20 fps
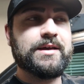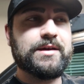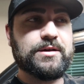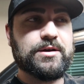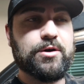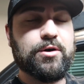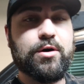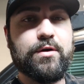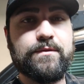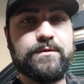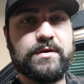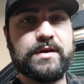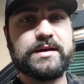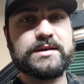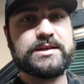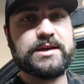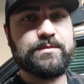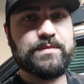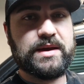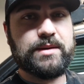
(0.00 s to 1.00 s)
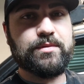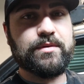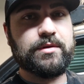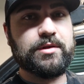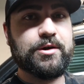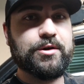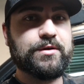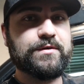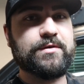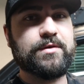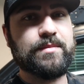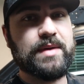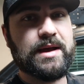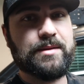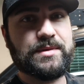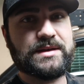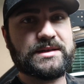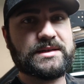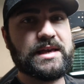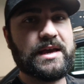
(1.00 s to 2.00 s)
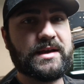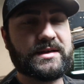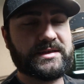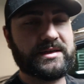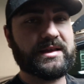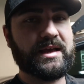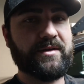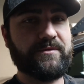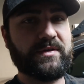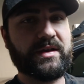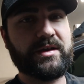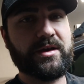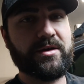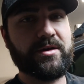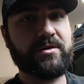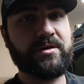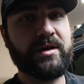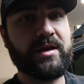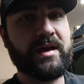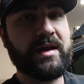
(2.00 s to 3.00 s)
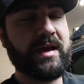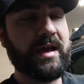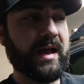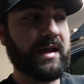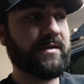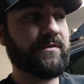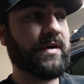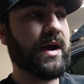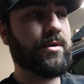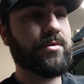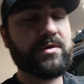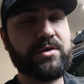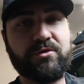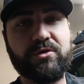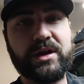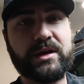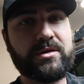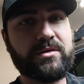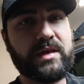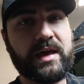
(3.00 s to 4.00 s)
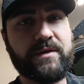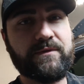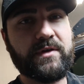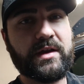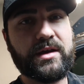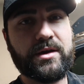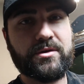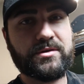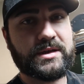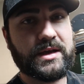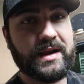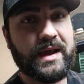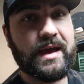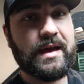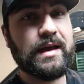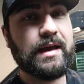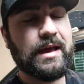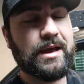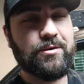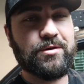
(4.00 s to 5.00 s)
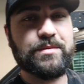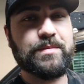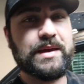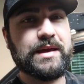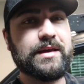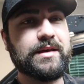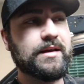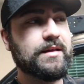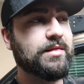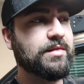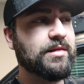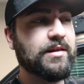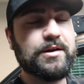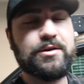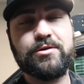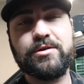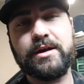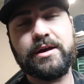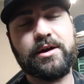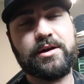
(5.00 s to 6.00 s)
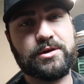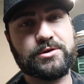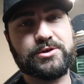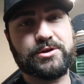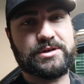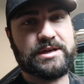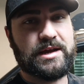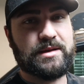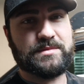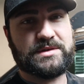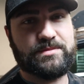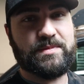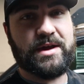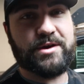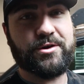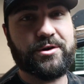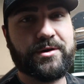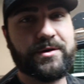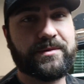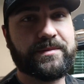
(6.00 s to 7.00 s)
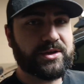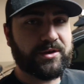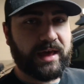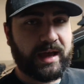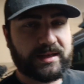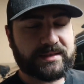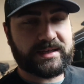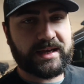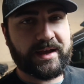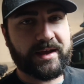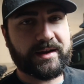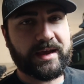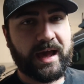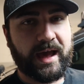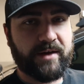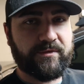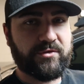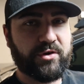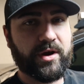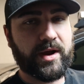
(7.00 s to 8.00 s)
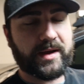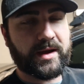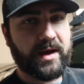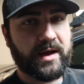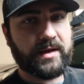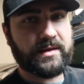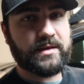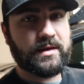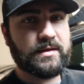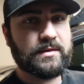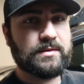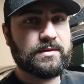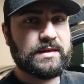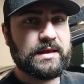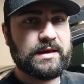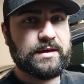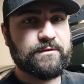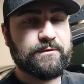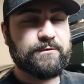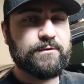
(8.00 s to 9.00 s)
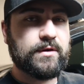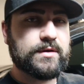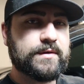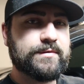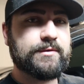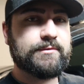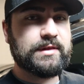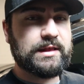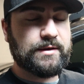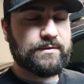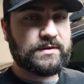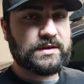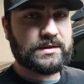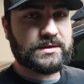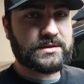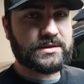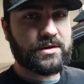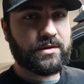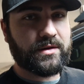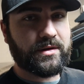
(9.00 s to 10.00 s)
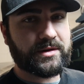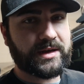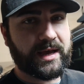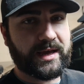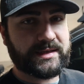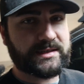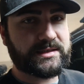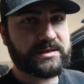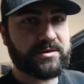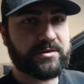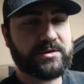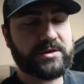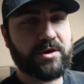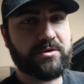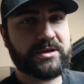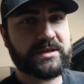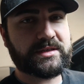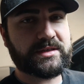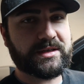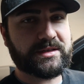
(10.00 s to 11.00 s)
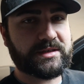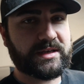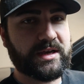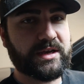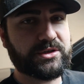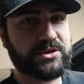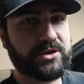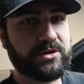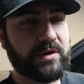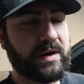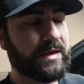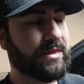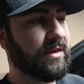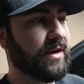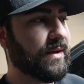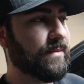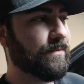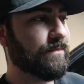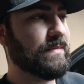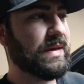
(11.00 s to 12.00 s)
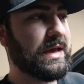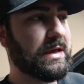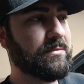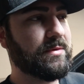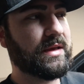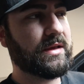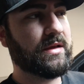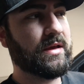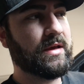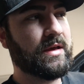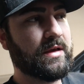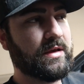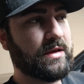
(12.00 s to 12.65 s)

you know, hopefully some people learned from my mistakes in that video. And if I were to redo that video today, it would be literally 100 times better. So that said, after I got the front of the lift installed, I still noticed this issue. I thought maybe